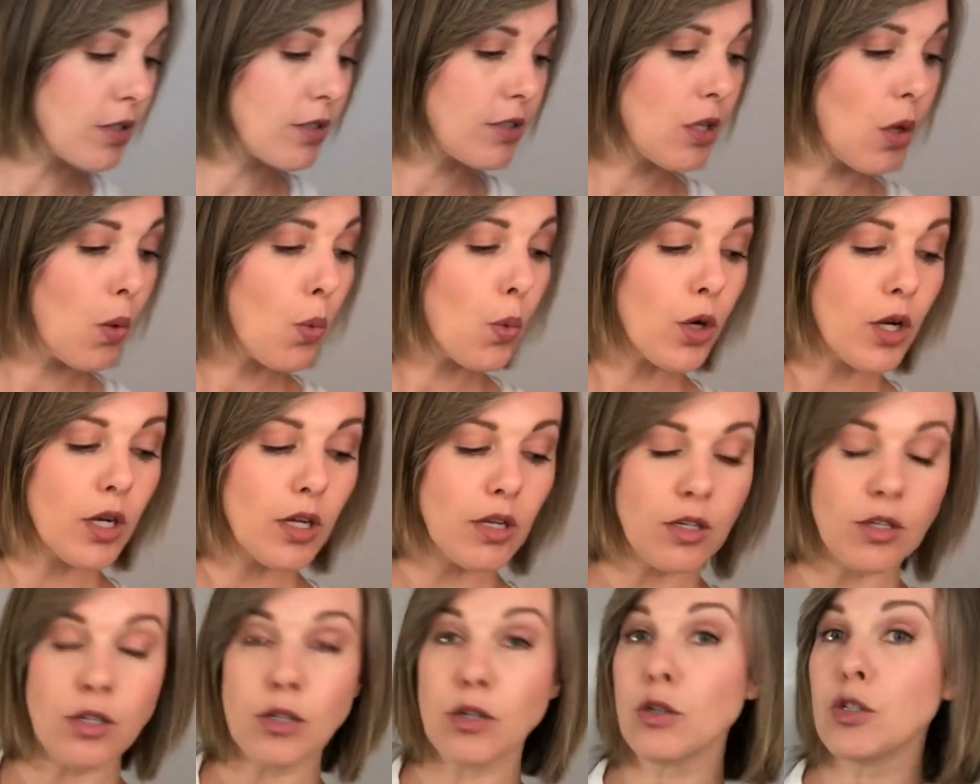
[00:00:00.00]
So we're
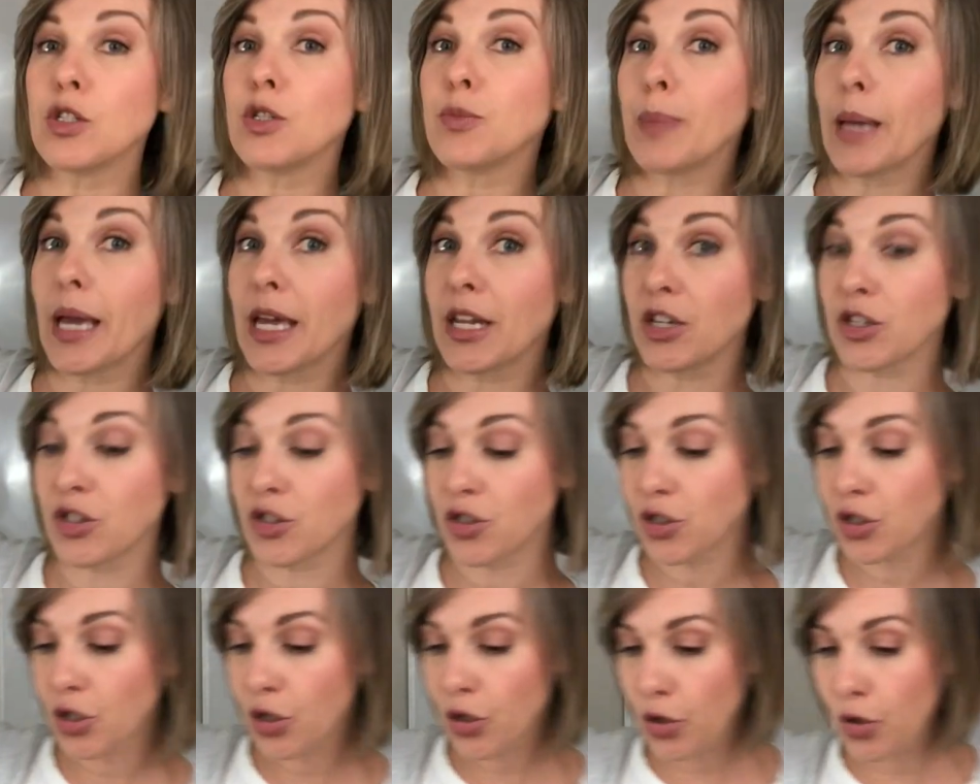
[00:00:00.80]
going to do
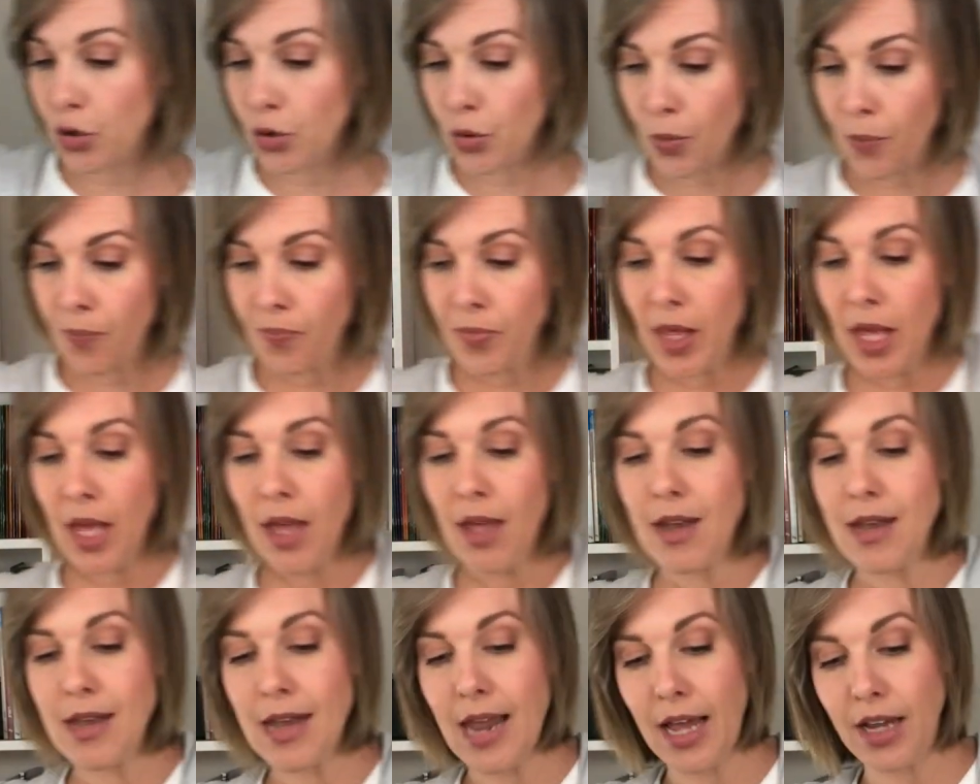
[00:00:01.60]
Spanish 2
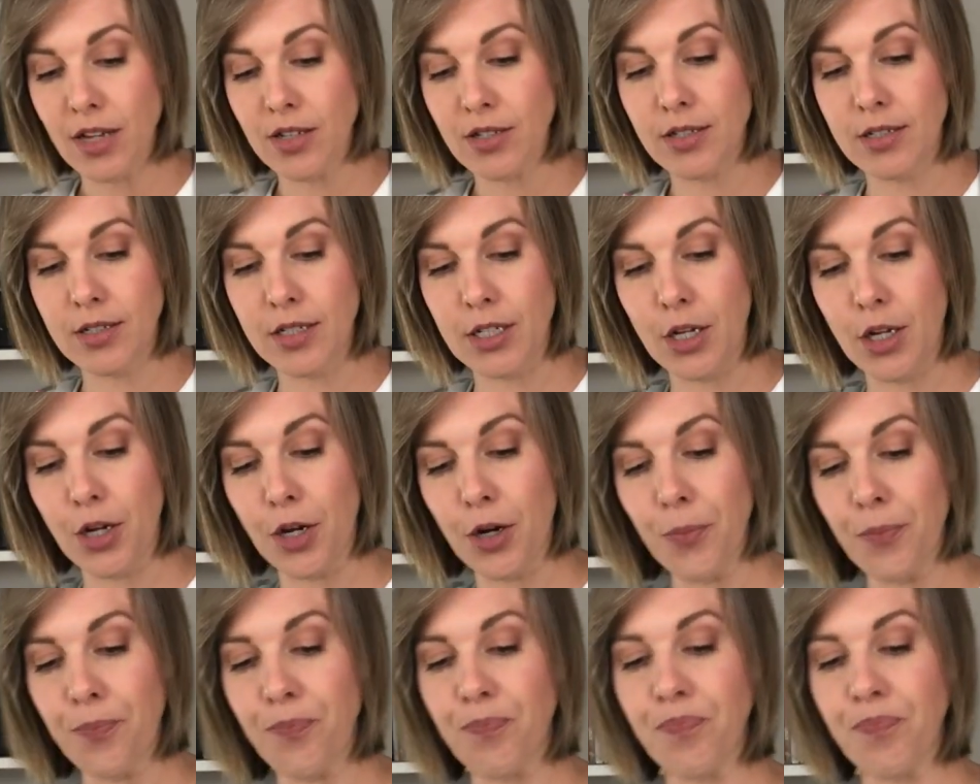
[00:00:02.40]
next year.